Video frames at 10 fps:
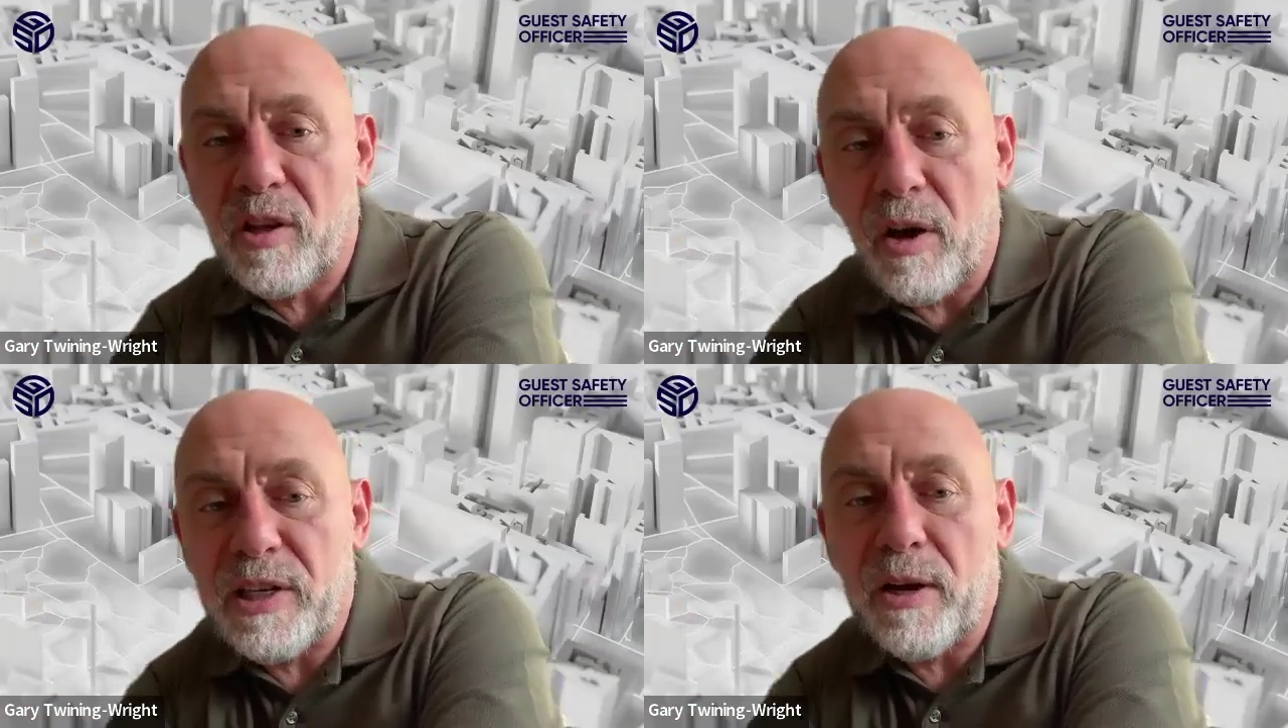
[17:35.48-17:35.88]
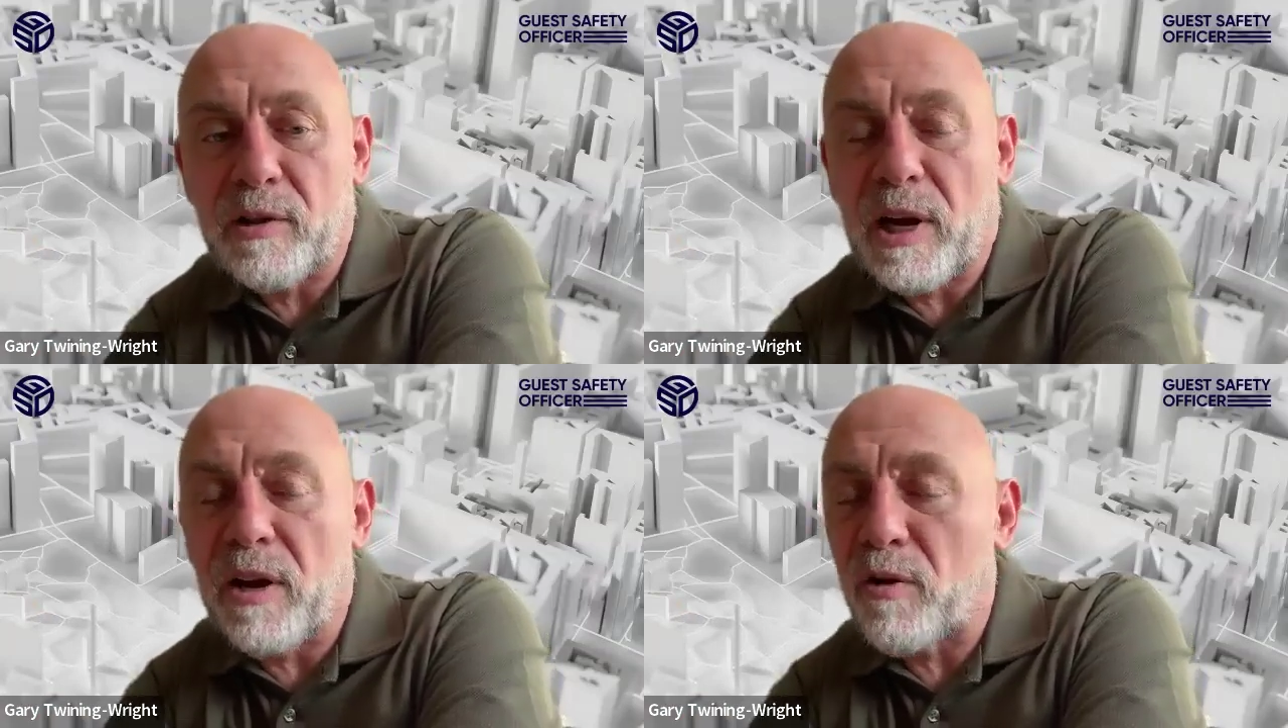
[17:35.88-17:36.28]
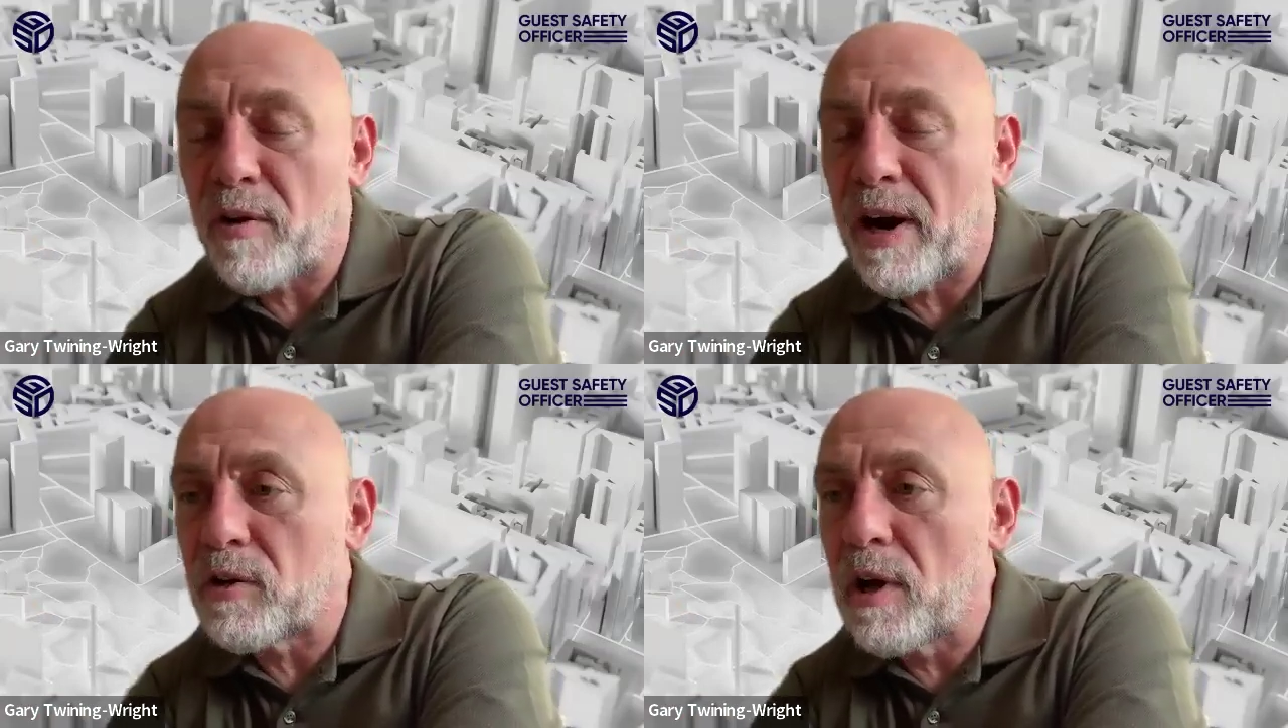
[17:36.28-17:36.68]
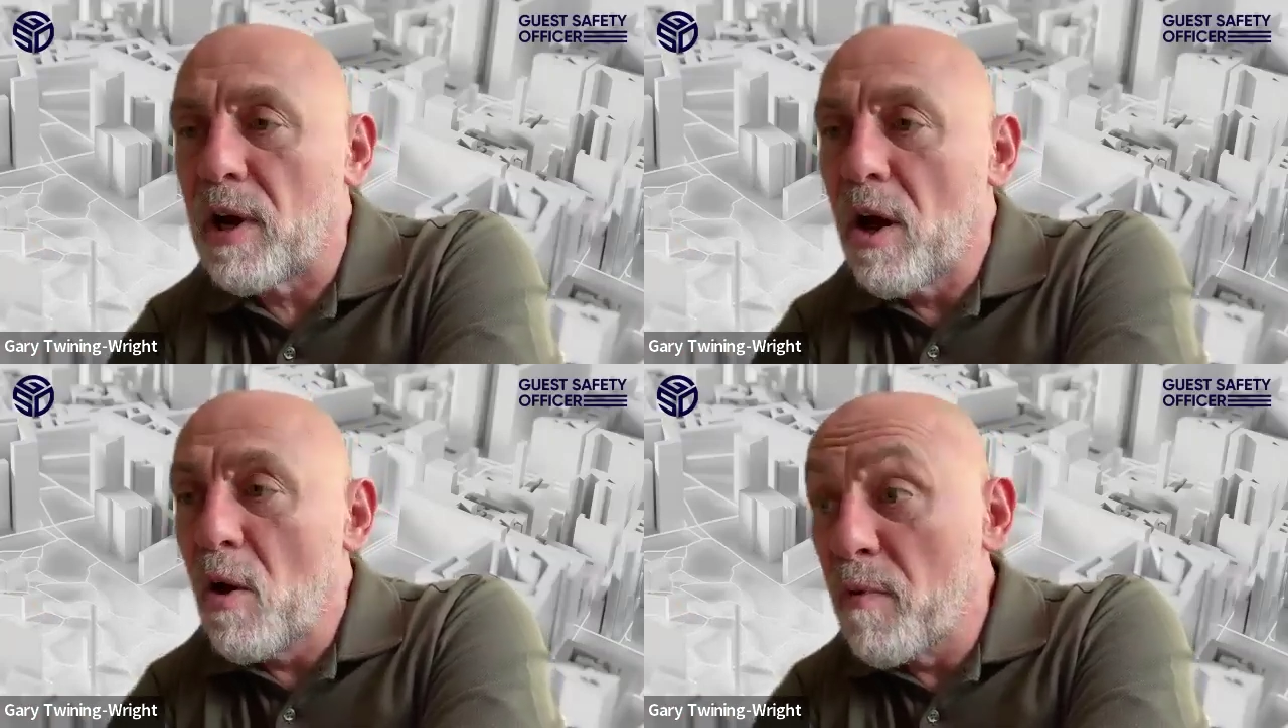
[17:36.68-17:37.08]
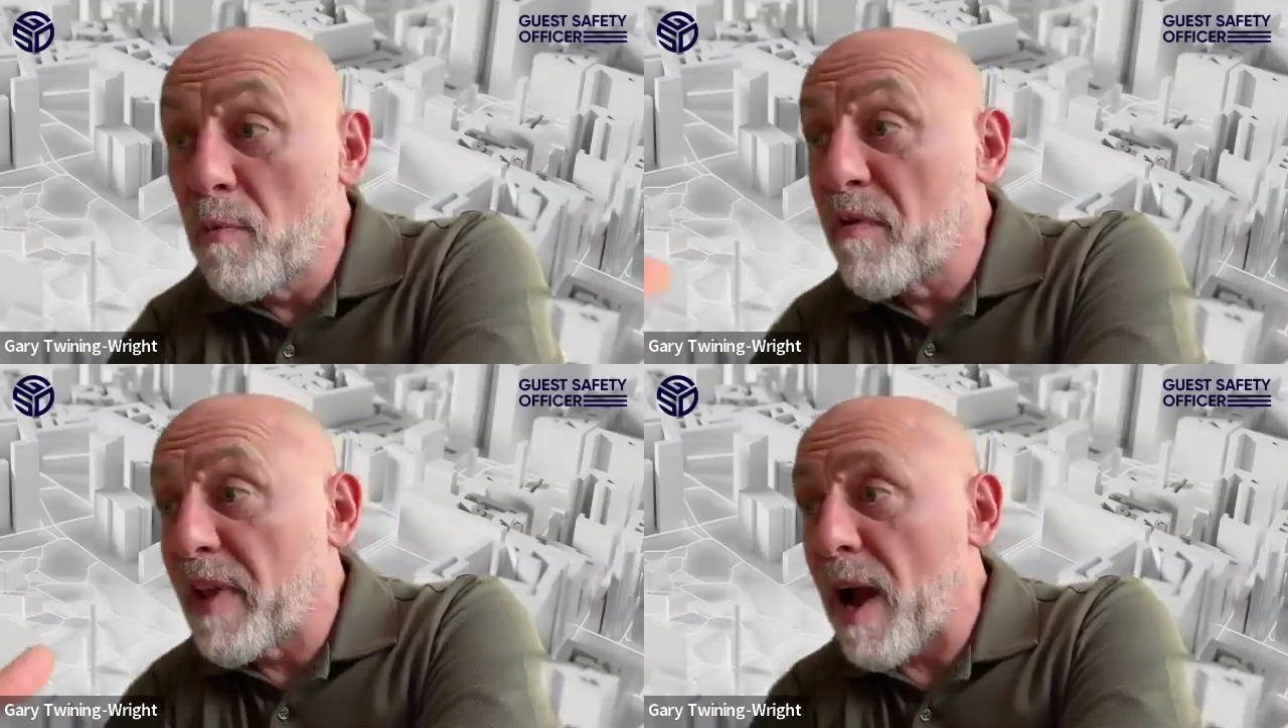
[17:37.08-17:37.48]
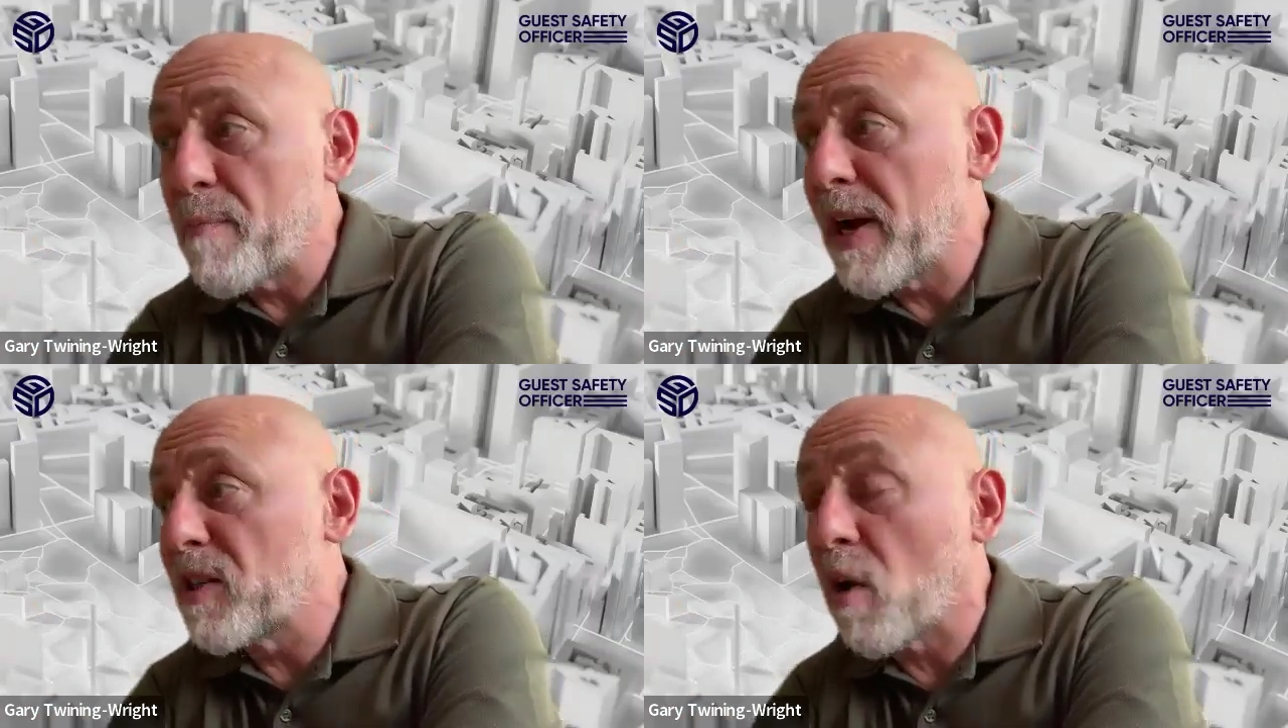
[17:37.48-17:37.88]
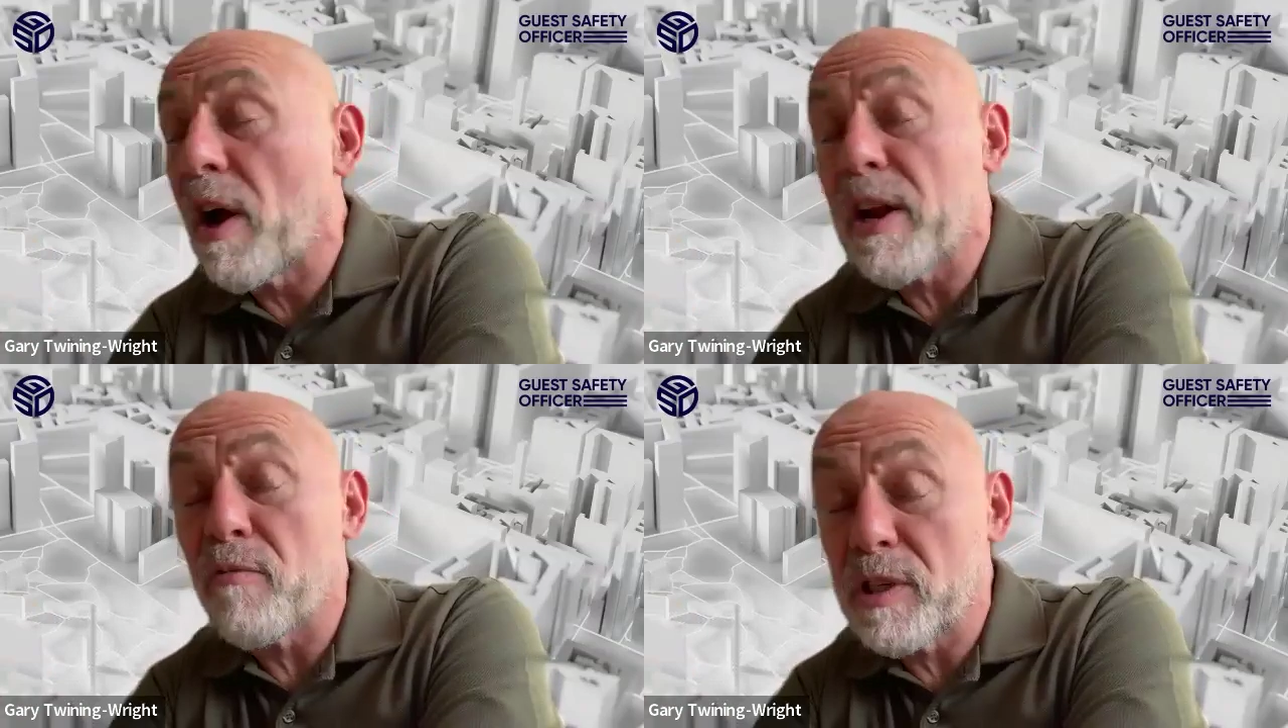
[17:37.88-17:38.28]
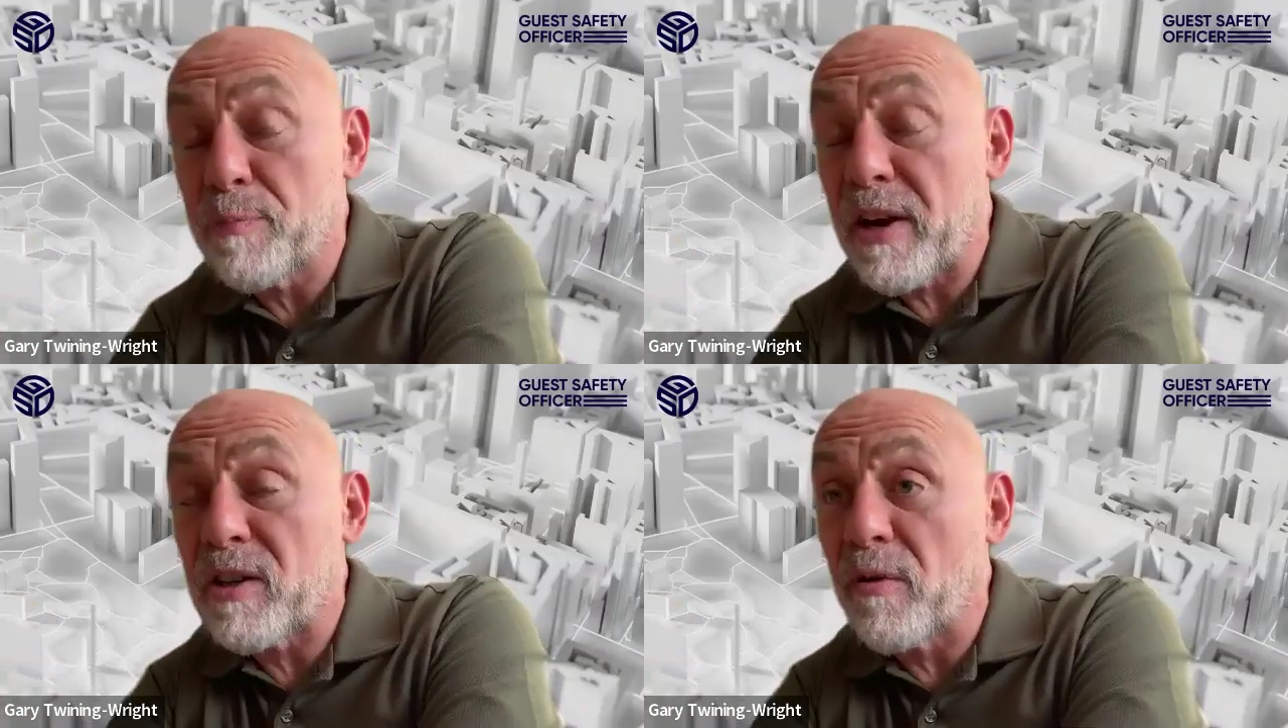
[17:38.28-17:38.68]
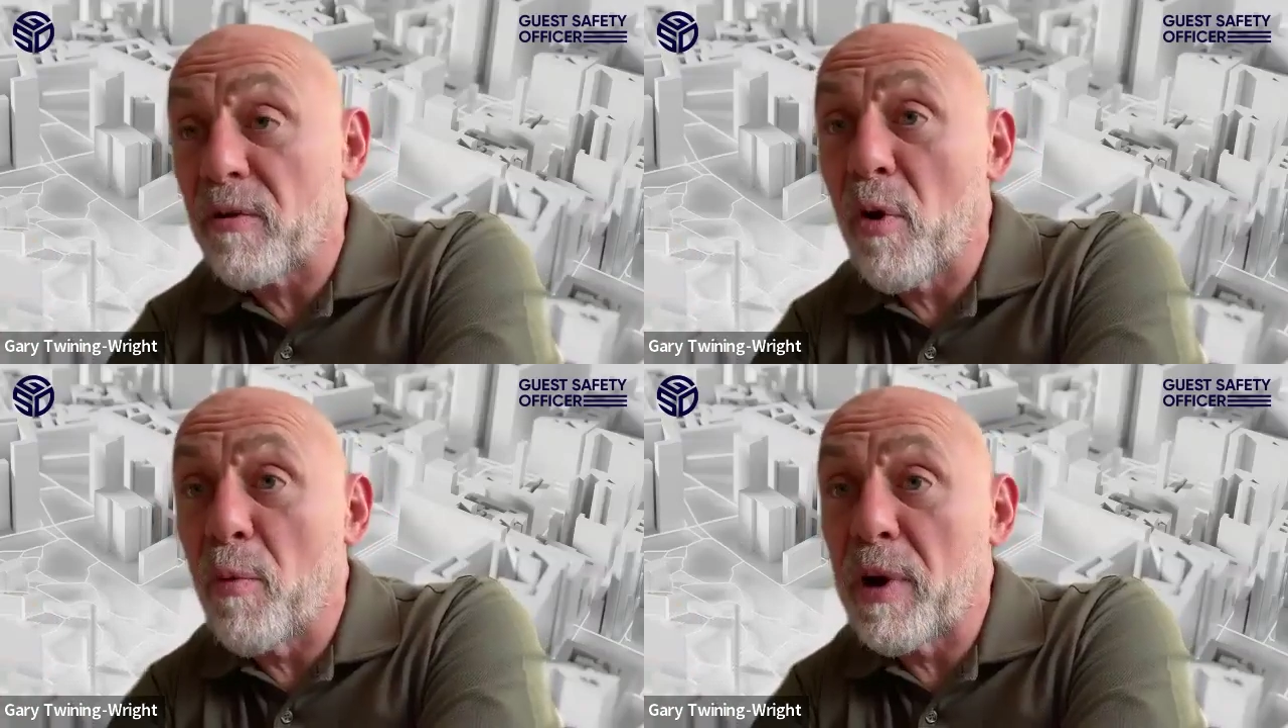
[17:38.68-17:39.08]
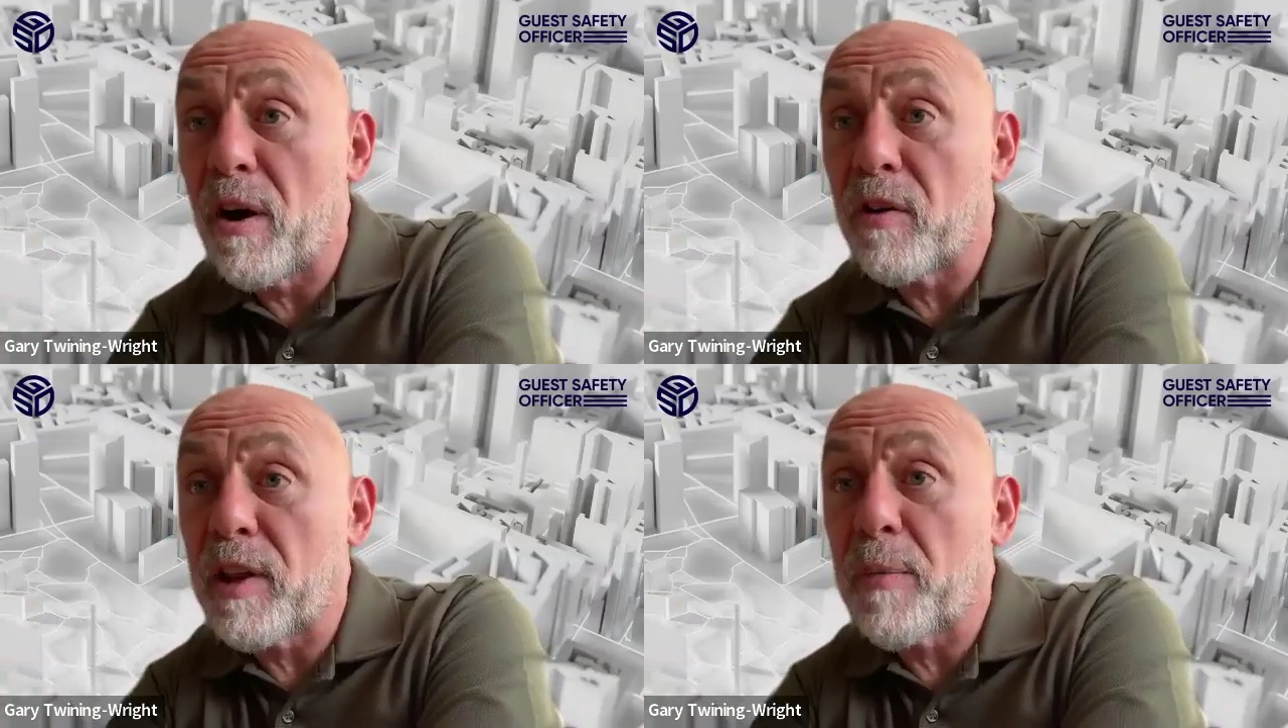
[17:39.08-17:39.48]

guys and girls out on the ground with campaigns like respect of who we are.